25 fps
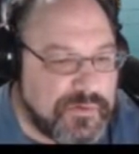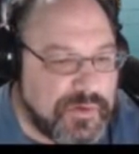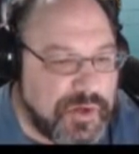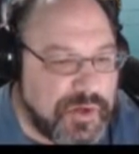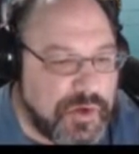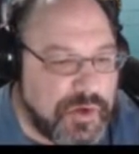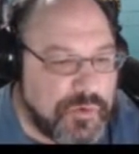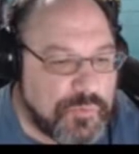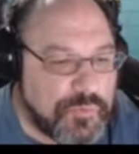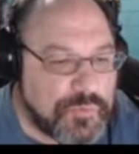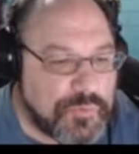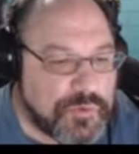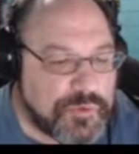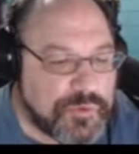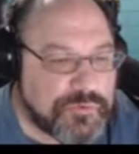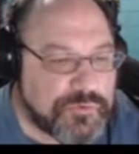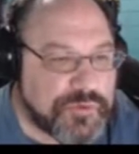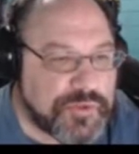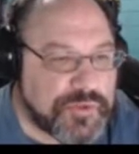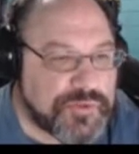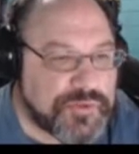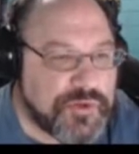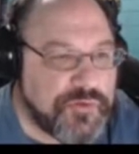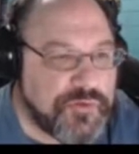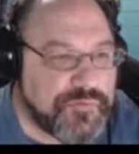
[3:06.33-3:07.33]
Oh, looks
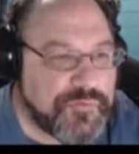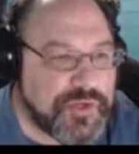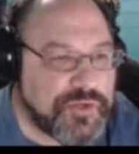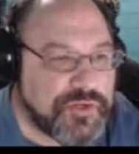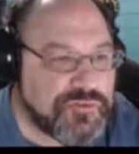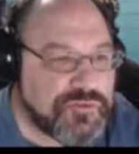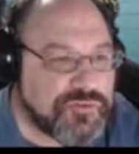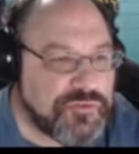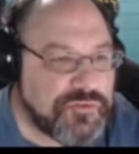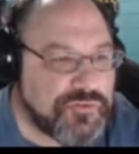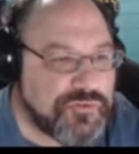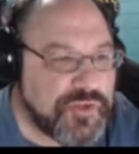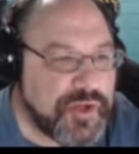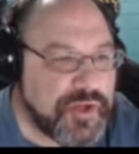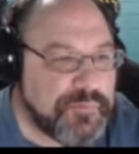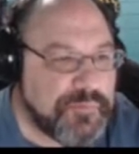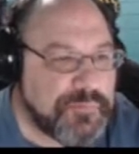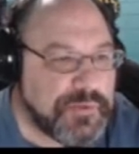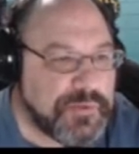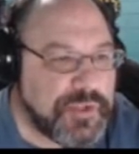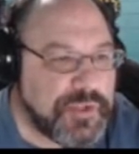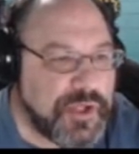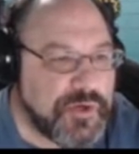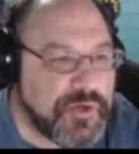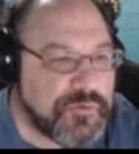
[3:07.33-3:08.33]
like the ovation's down
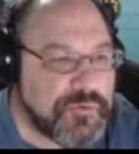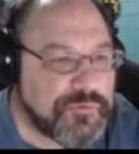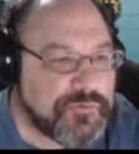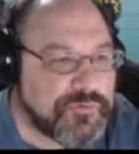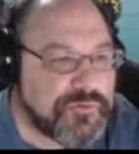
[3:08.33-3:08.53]
below.